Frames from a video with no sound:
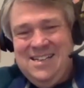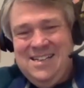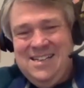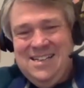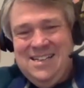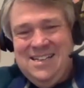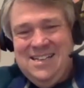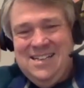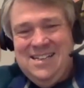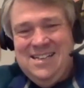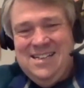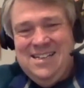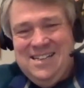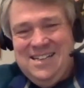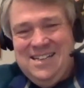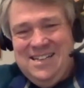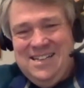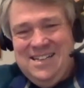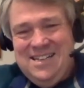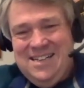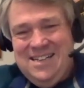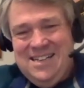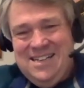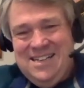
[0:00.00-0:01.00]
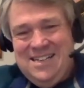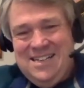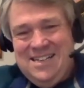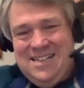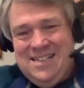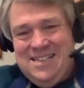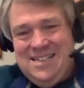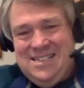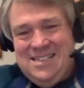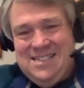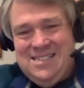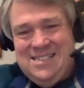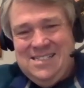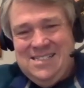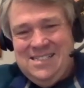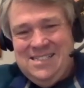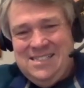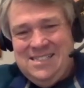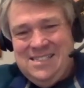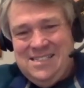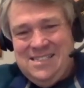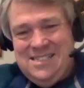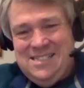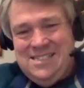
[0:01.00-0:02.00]

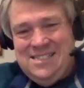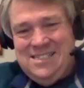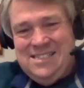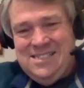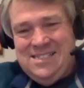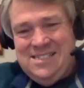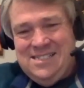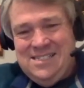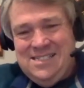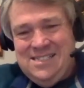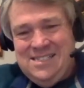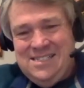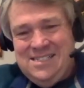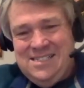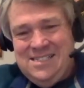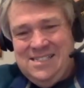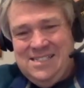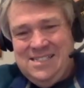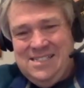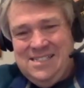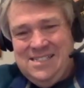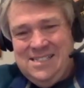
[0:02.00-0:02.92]
No words are spoken by the person on screen.